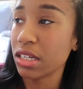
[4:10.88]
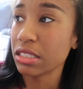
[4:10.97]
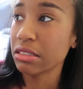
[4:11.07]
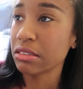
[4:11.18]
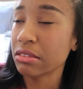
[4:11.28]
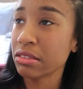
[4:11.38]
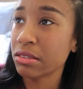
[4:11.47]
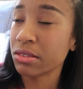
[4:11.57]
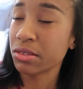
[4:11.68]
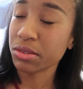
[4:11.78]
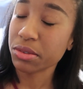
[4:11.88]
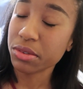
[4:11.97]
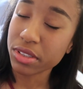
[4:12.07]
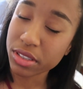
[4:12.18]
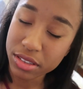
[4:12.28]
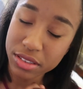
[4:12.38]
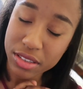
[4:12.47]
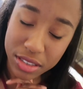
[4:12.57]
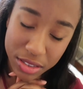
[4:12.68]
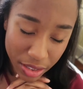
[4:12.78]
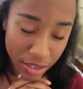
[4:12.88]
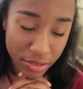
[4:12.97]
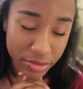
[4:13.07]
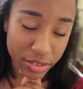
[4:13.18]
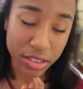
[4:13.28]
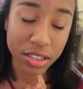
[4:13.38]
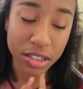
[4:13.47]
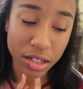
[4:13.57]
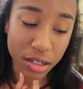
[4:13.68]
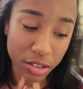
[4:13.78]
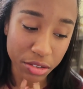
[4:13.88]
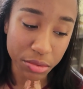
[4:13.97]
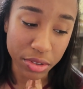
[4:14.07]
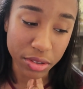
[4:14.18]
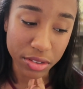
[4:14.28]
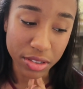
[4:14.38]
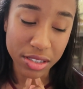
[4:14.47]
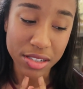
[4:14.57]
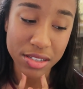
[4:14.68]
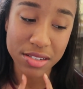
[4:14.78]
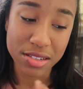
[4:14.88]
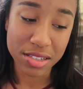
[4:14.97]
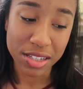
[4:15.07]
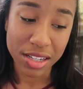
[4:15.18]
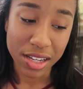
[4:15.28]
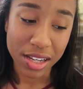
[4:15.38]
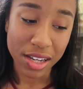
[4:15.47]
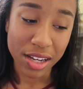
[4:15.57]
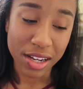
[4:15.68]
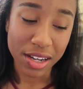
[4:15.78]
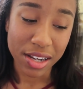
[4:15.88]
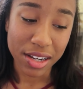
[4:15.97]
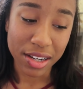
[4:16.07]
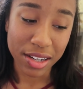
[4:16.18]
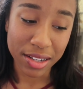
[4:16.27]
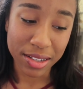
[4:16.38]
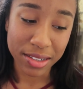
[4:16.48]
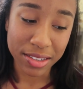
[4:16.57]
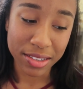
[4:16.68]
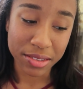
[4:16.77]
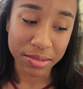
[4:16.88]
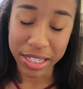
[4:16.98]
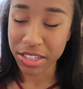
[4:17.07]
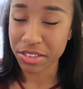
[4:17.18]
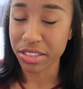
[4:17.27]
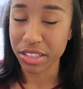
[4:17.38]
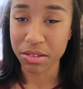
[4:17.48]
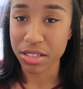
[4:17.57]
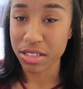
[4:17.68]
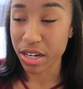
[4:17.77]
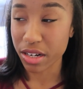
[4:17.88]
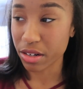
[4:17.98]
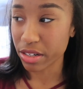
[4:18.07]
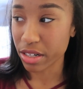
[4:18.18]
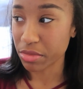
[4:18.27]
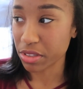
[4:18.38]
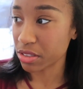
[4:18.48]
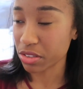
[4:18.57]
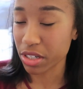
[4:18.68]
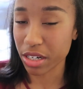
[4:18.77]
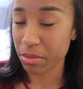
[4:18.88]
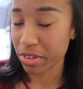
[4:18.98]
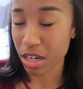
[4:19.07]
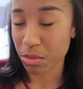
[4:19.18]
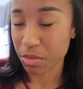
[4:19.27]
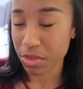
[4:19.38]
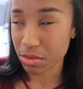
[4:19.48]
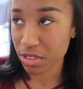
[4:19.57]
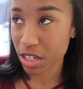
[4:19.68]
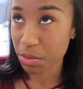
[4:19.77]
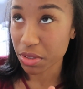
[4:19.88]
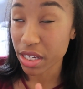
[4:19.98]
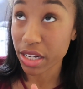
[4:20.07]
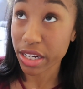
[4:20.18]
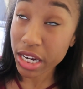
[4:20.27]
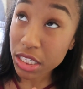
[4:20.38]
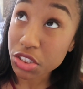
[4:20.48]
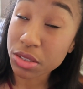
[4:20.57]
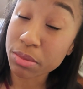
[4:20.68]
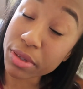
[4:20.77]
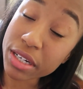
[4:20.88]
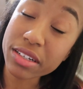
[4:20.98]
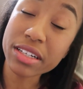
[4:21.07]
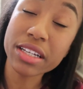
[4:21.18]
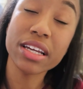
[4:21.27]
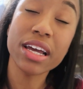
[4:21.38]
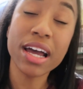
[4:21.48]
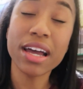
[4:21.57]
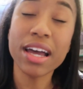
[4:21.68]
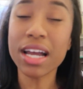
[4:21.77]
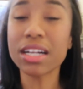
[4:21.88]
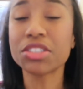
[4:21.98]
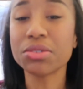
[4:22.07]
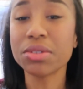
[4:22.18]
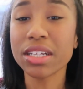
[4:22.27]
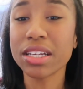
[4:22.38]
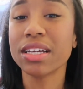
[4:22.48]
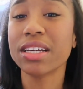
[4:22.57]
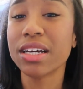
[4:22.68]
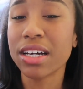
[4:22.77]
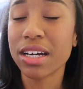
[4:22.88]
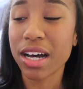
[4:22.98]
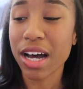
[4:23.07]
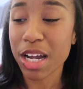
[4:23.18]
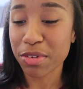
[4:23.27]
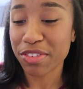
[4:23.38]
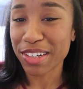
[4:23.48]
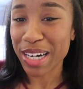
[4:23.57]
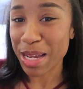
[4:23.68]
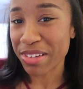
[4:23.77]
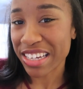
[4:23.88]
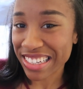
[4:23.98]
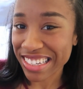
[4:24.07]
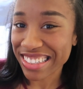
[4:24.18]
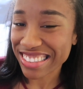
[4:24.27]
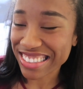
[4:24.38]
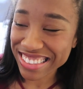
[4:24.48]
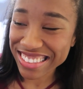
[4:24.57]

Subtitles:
Oh, that's kind of a hard one because well, actually no, it's not hard. I'm just trying to come up with a complicated answer, but actually I prefer happy endings